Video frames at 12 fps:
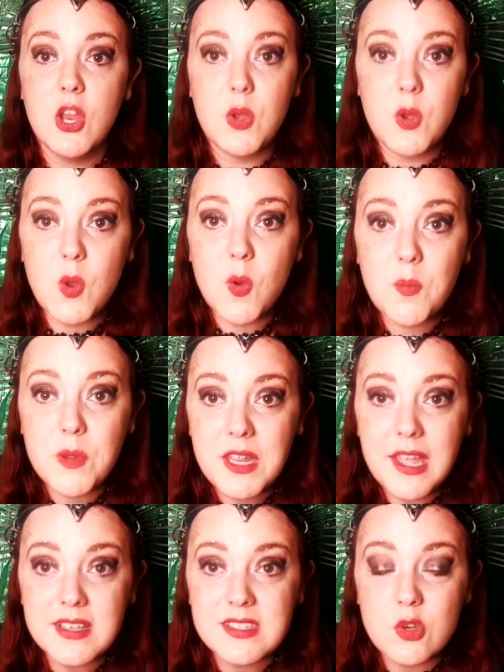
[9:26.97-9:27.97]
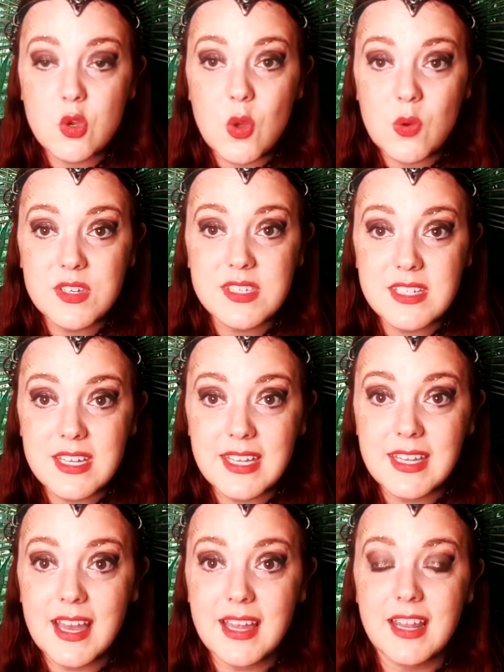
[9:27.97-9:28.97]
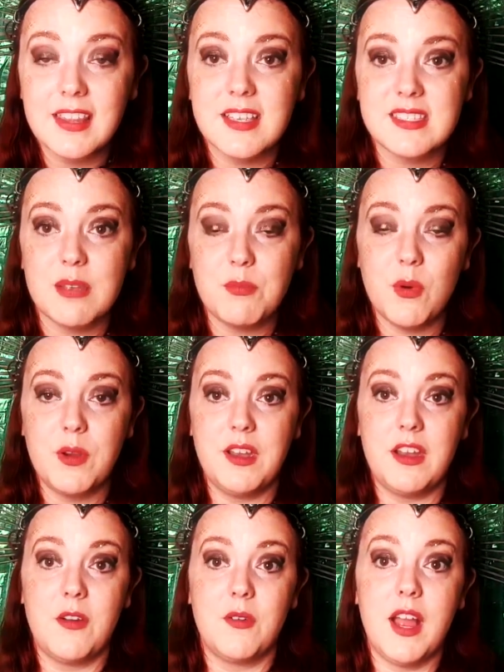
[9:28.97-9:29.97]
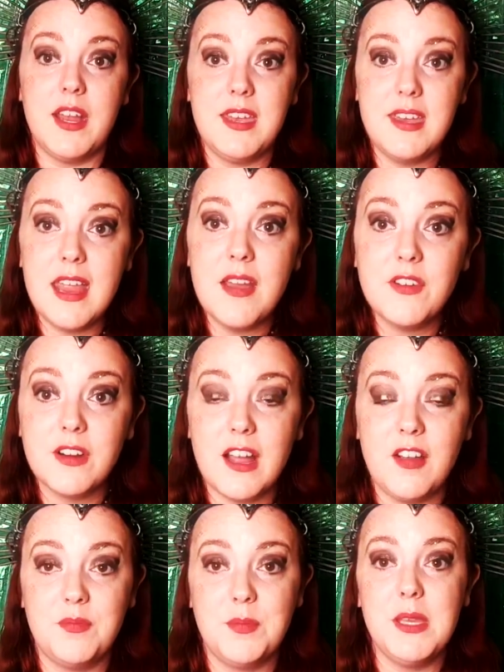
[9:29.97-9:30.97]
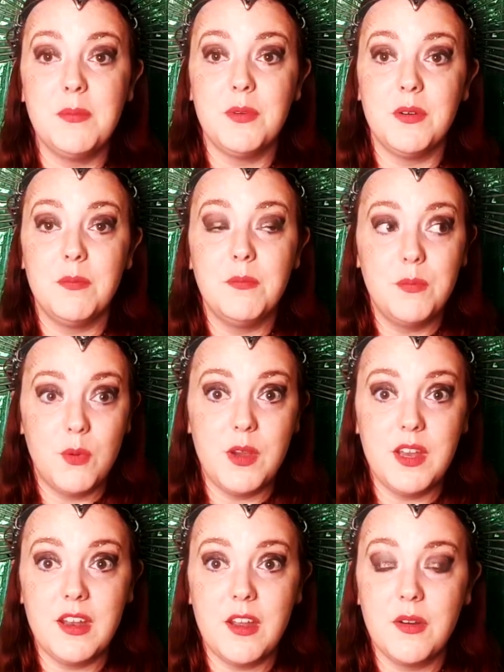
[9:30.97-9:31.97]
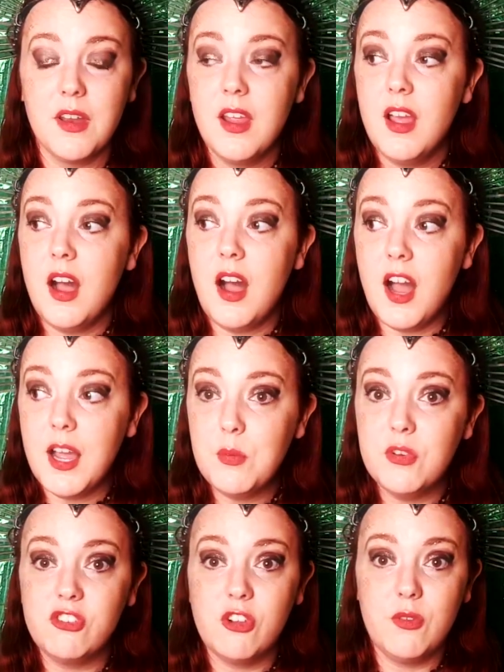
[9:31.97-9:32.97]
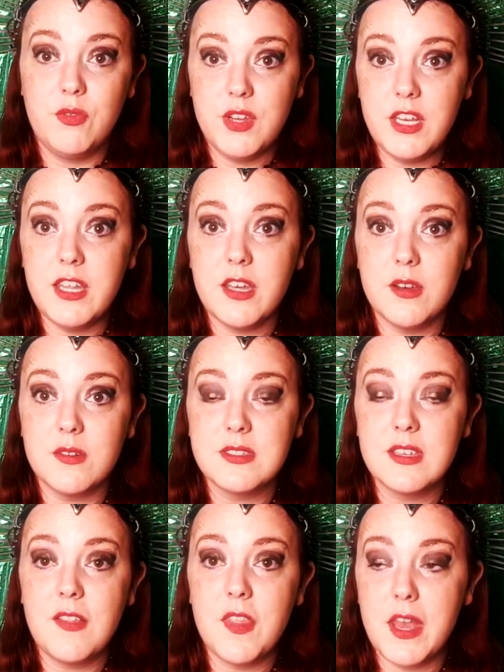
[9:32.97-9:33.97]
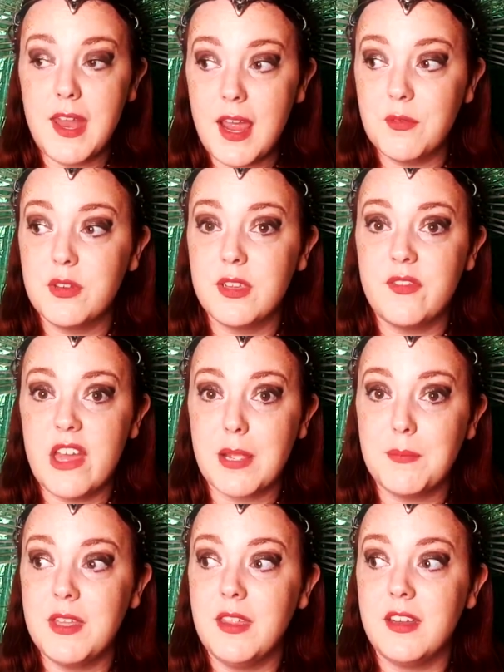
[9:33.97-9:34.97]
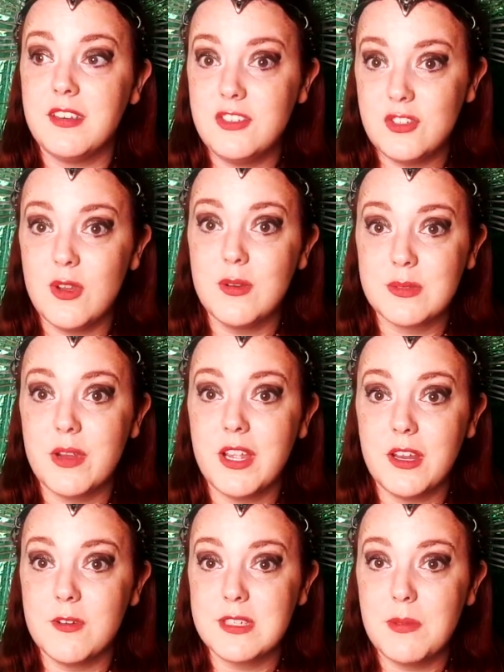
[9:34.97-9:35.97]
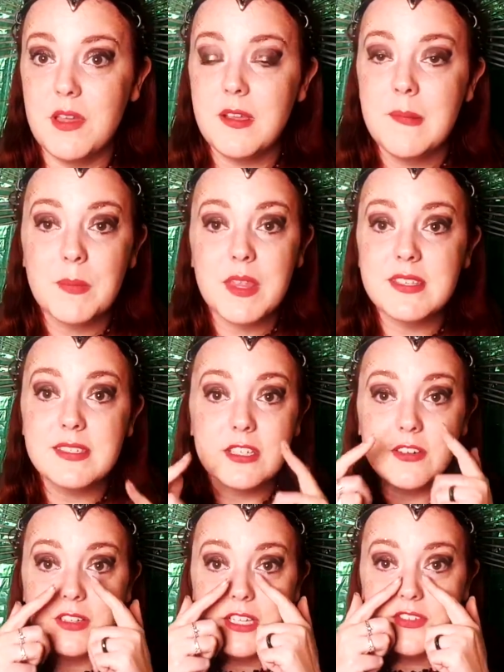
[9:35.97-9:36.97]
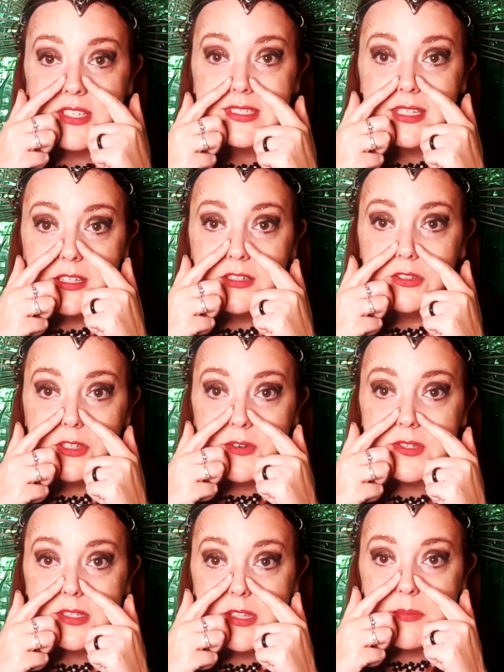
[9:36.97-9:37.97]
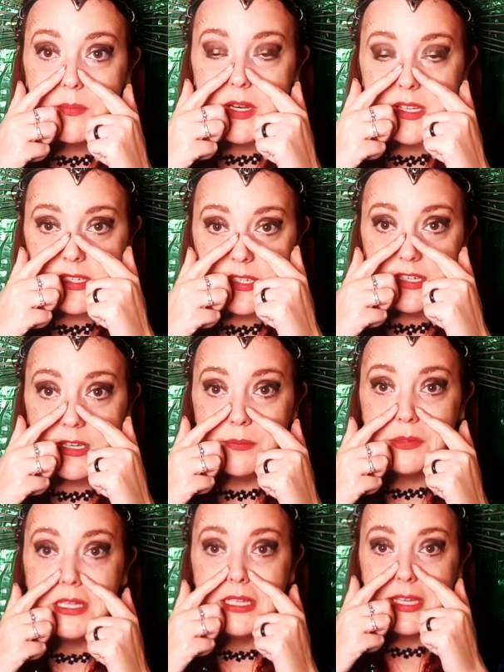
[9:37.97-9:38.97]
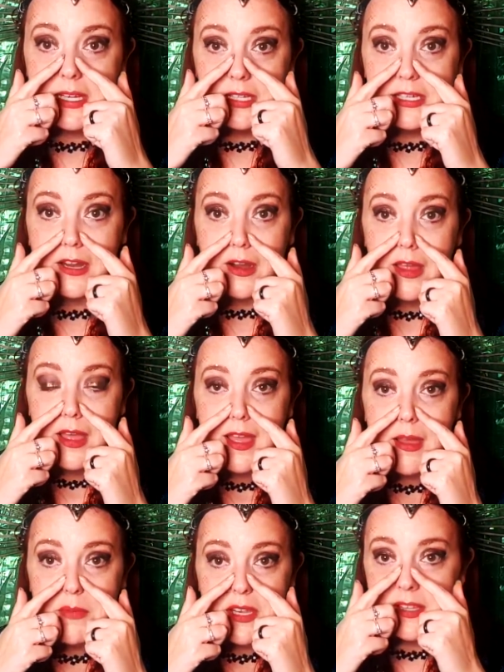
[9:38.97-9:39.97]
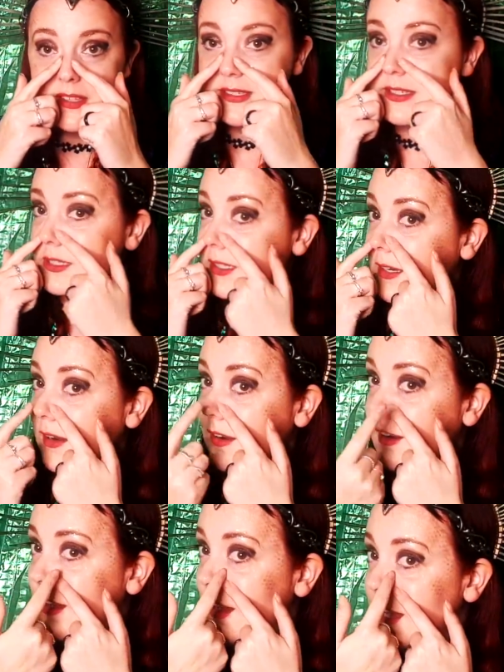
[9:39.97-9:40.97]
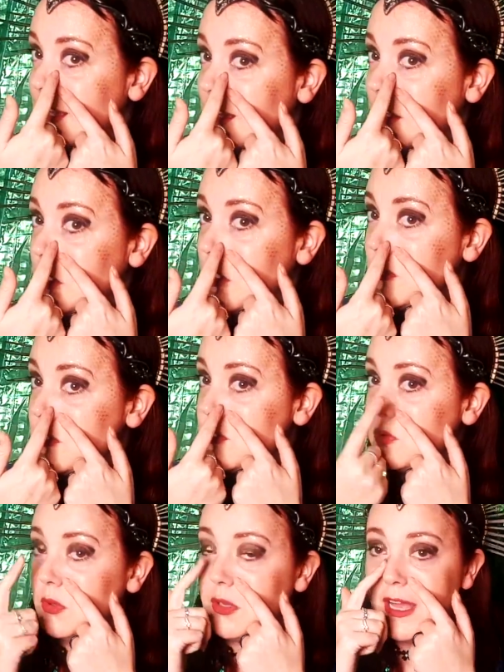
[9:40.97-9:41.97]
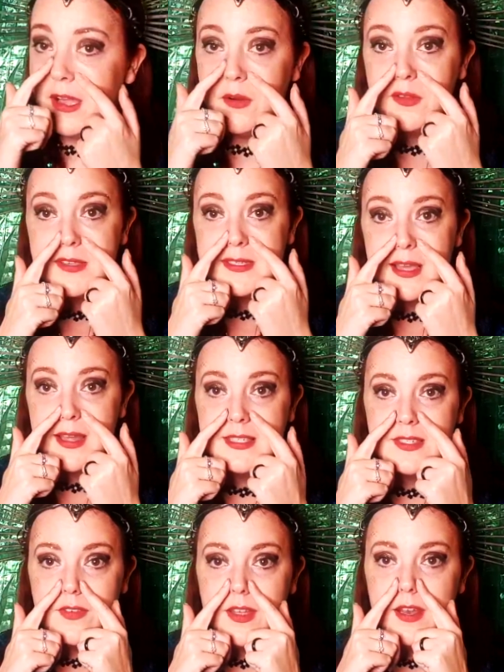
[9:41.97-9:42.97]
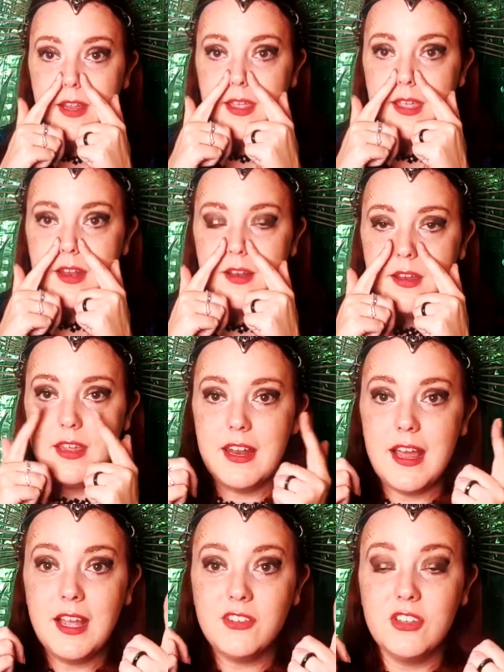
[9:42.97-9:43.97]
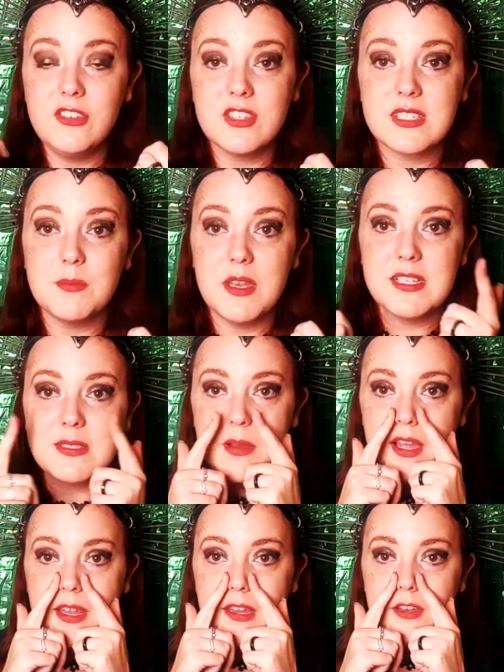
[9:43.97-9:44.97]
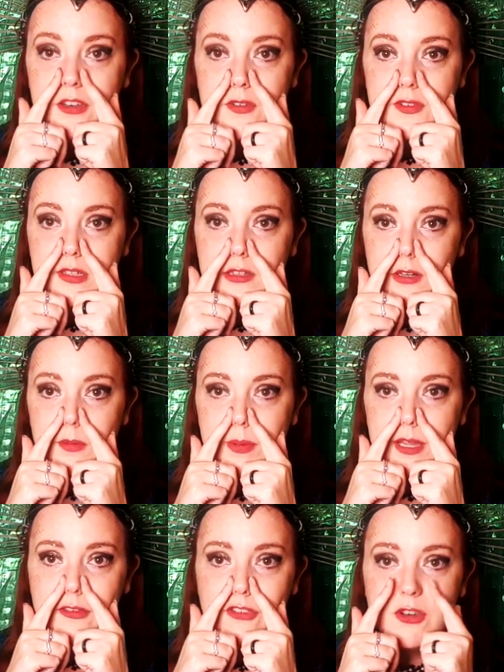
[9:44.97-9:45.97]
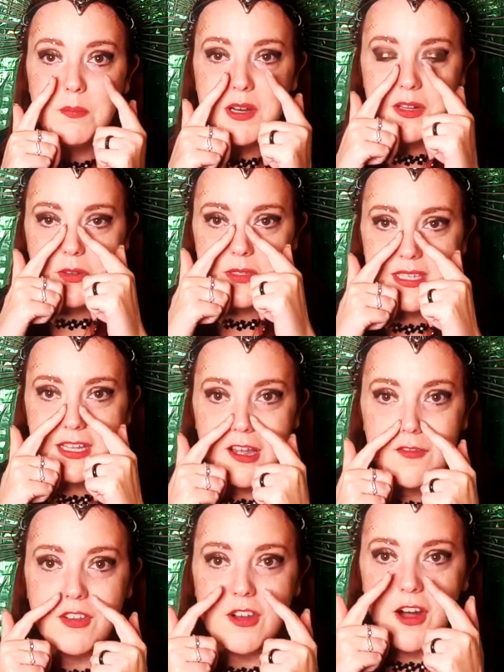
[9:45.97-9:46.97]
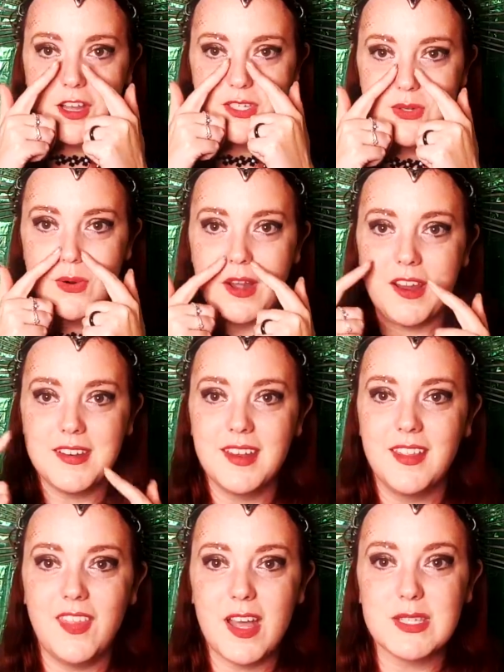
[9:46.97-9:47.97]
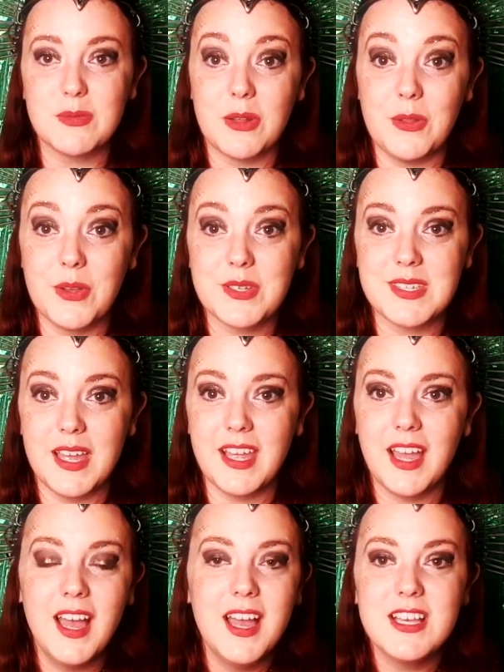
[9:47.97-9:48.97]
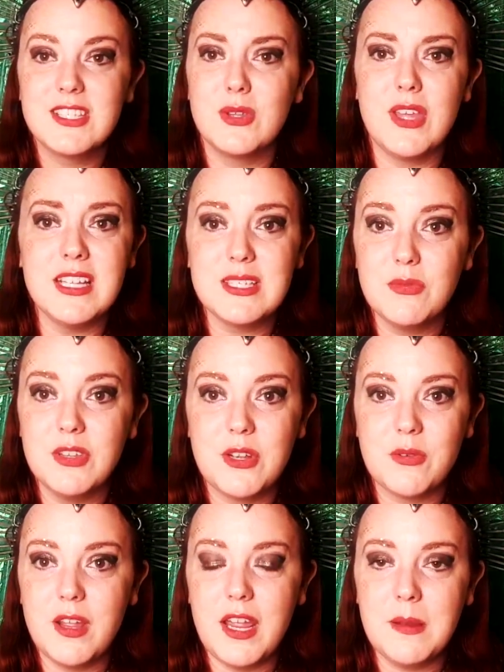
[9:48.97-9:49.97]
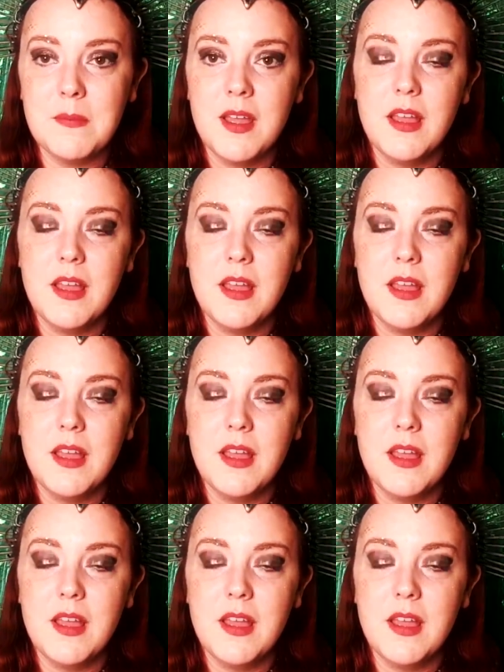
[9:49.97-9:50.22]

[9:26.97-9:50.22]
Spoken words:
Nobody has noticed it yet unless I point it out. I never have people point it out. I will show videos and then after the fact be like, did you know I was wearing a nose plug? And it's literally just a little nose clip, but it's completely clear. And because it's clear, I can clone tool out the sides of it, and it actually just makes my nose a little pinched, but it looks like I've contoured it. That's what it looks like. So that's really great.